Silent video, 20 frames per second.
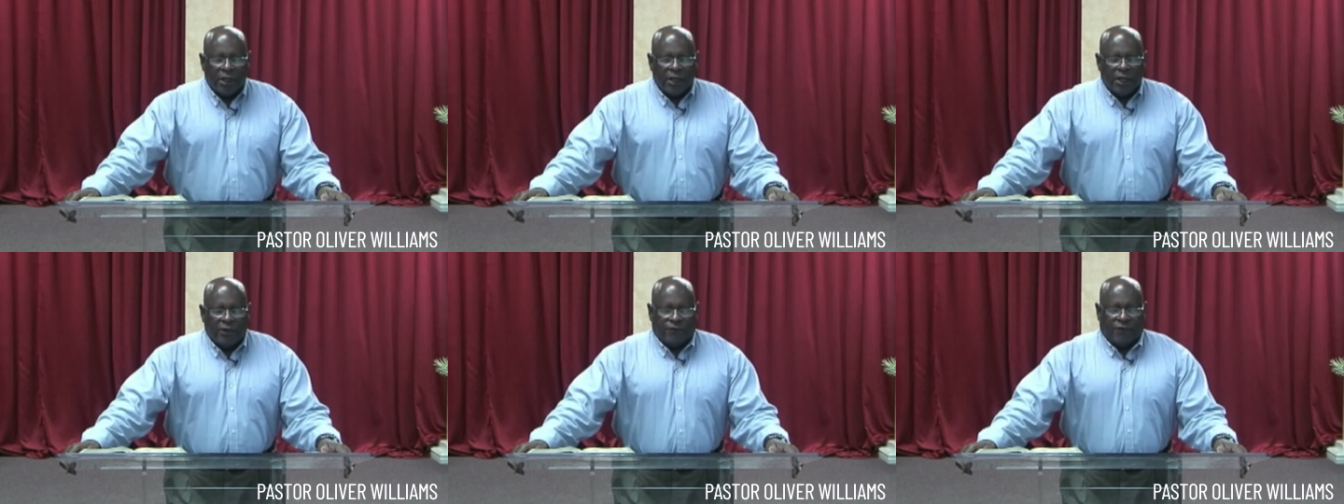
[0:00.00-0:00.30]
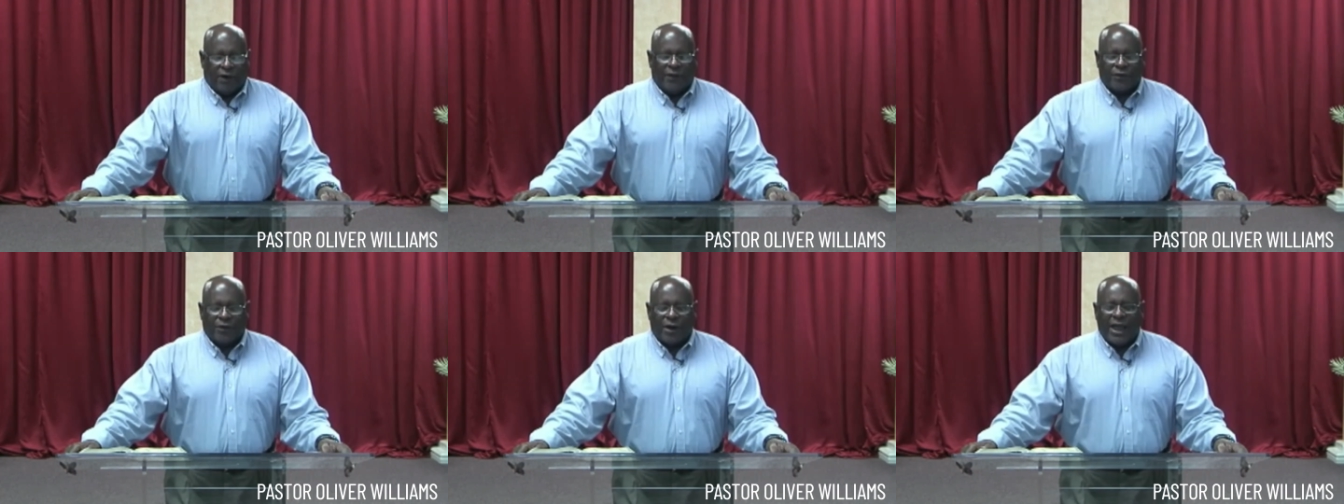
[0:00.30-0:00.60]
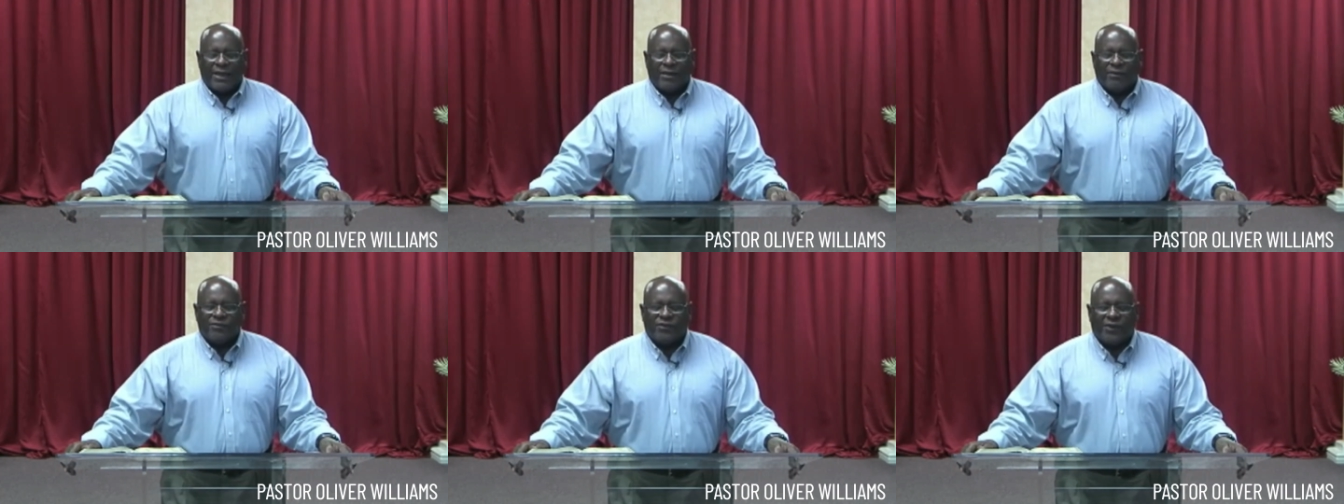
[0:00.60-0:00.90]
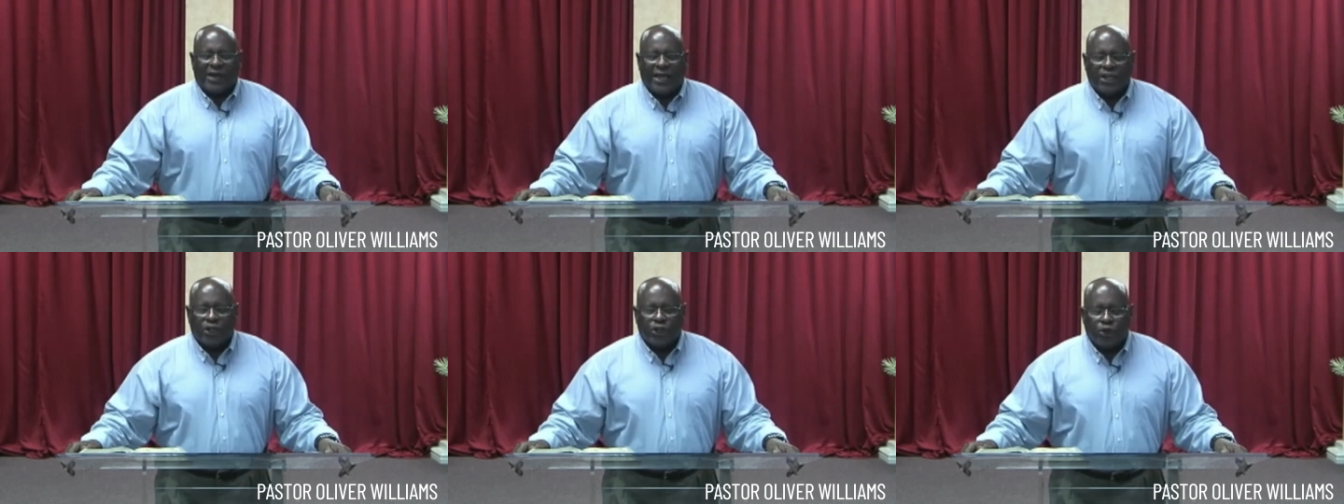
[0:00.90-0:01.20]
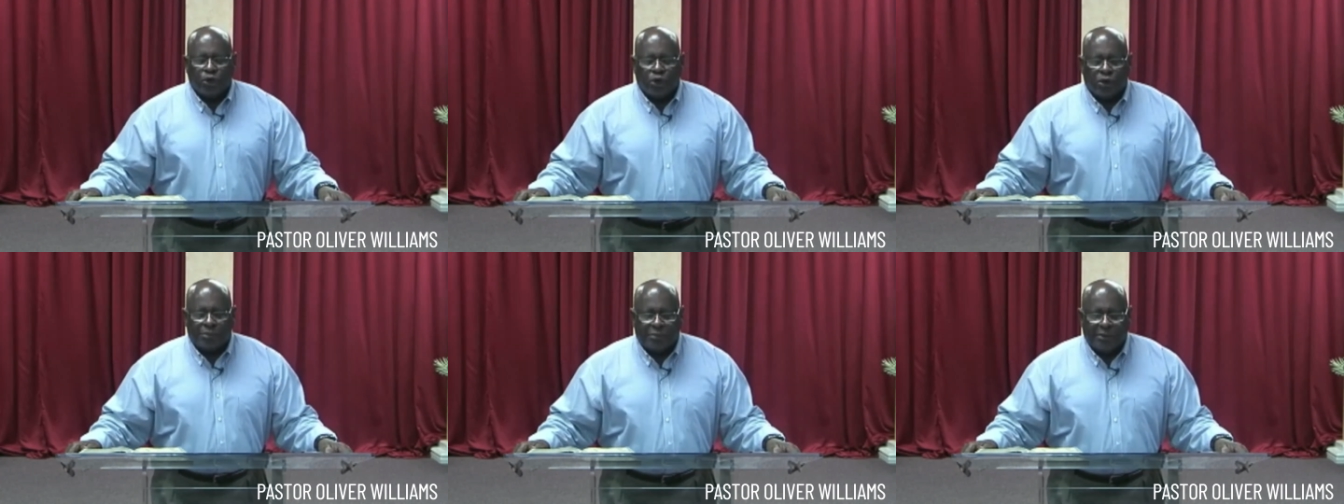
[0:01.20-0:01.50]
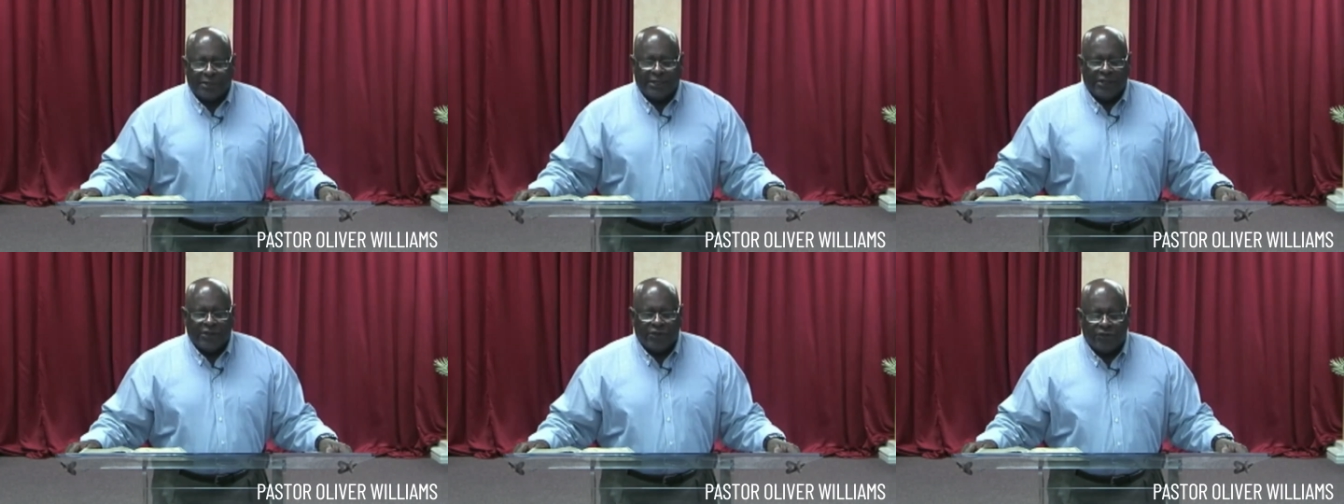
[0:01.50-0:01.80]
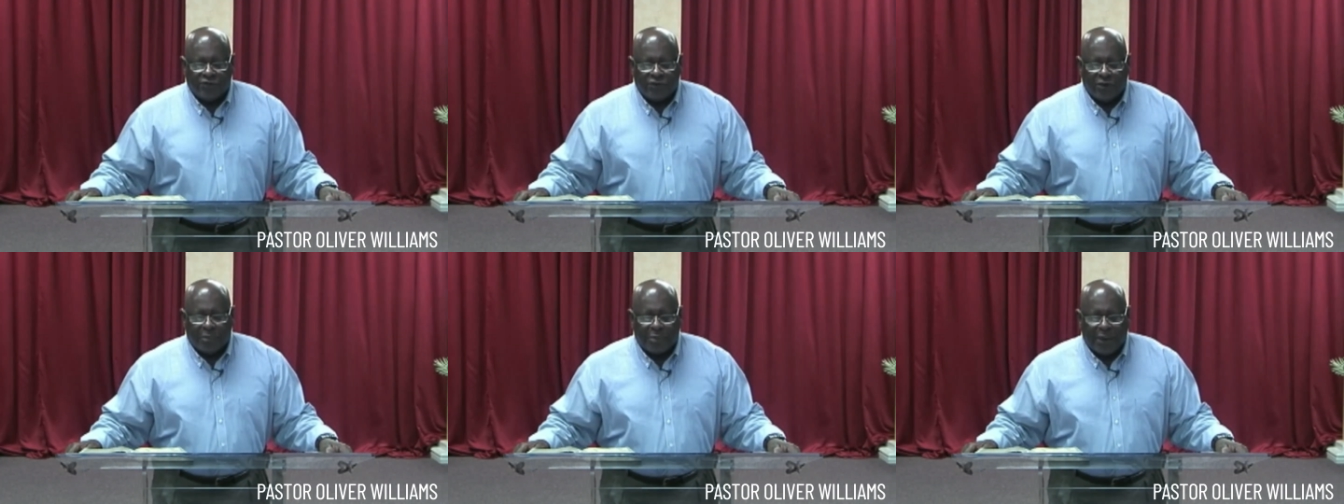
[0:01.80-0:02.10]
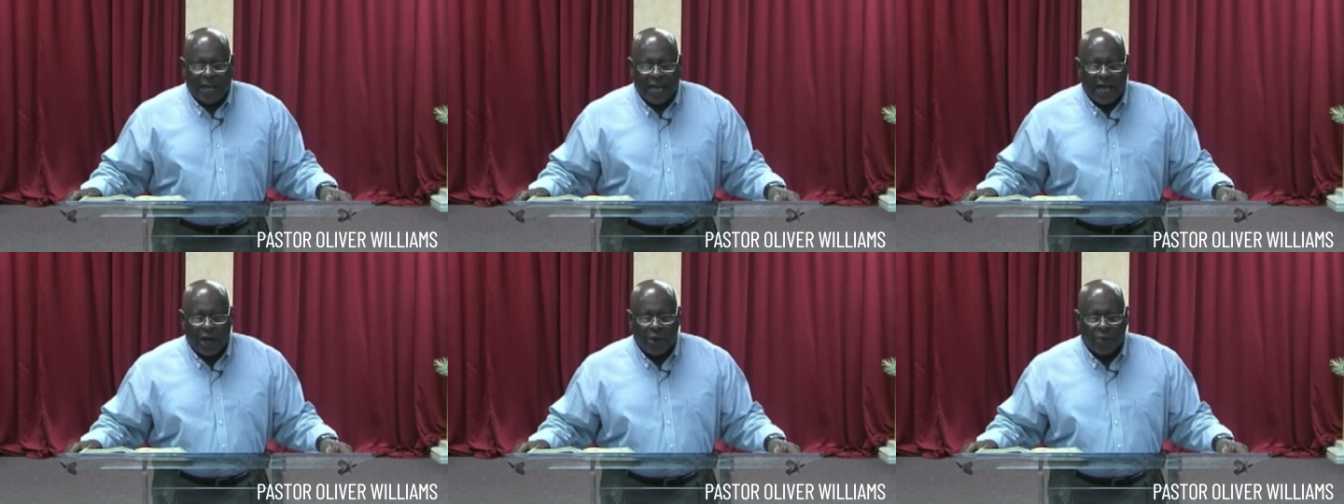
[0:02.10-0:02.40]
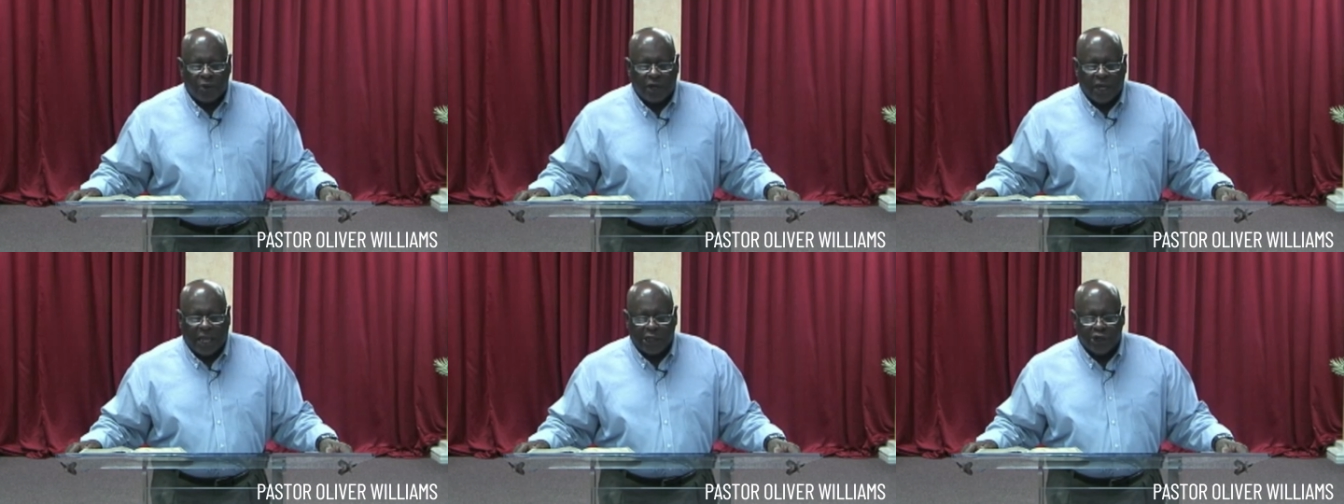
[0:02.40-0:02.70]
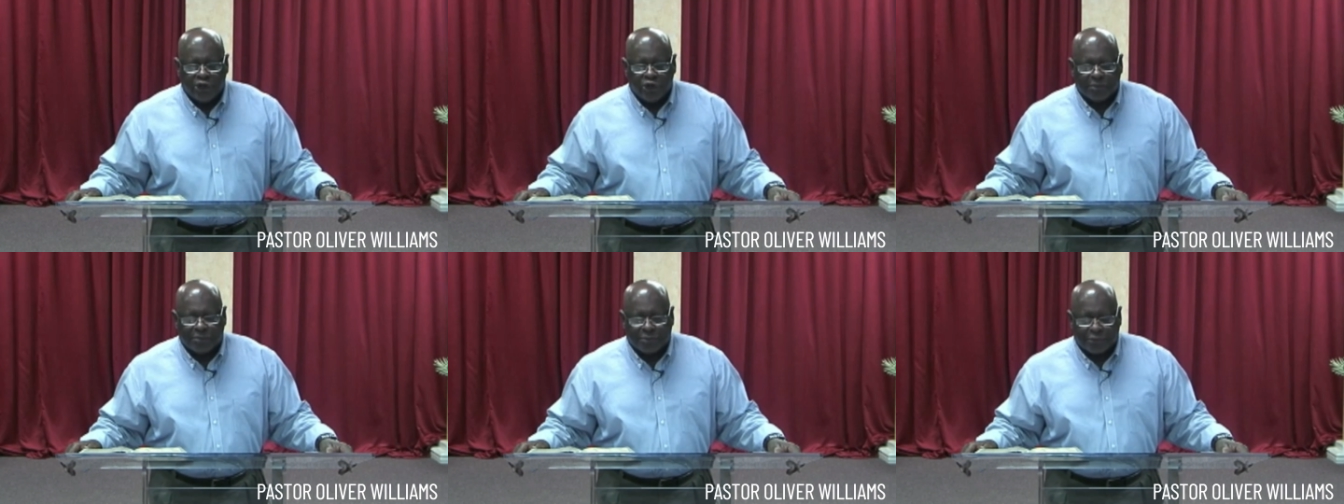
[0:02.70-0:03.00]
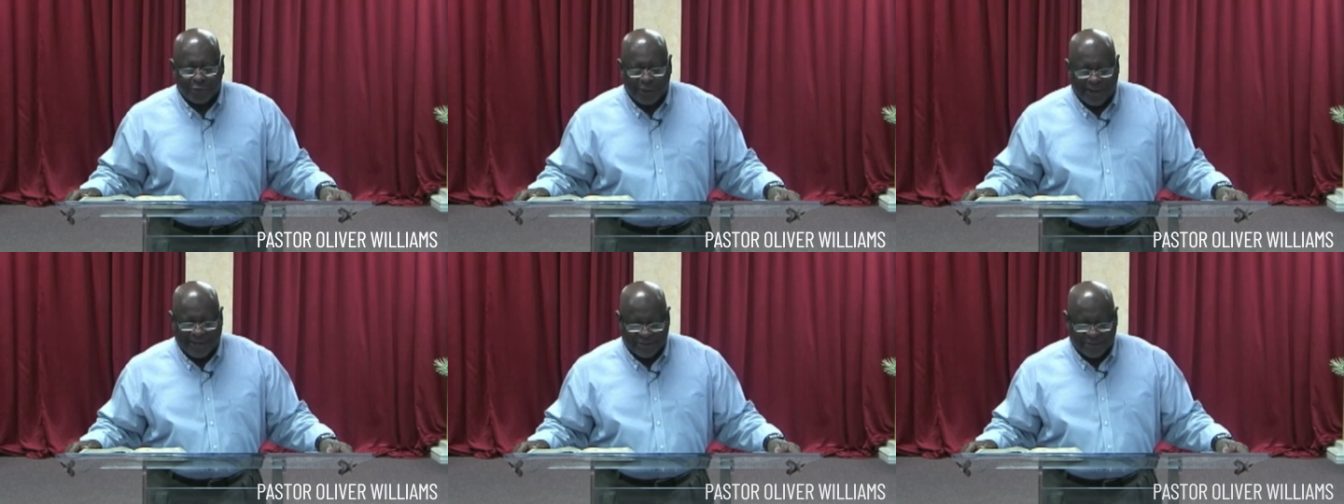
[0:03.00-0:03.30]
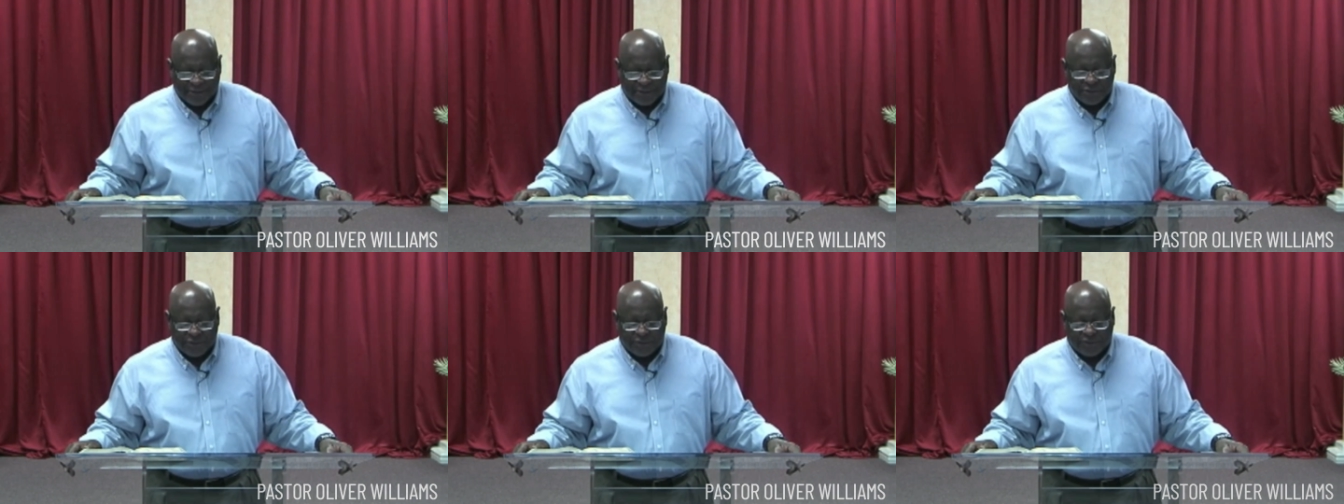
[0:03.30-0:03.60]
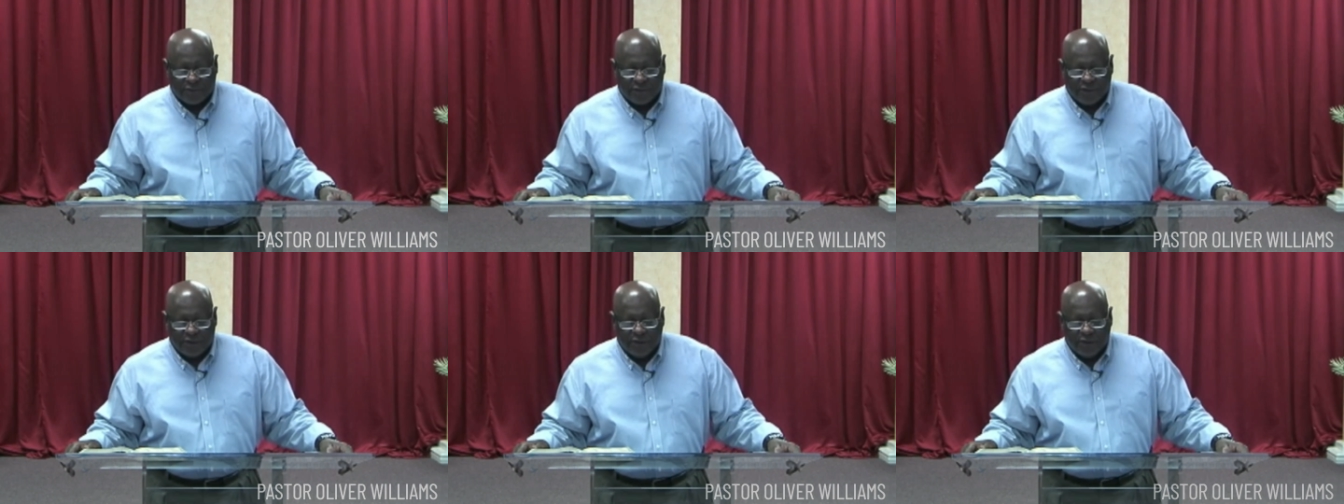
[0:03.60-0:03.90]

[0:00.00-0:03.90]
Father, I invite your peace, your power, and your presence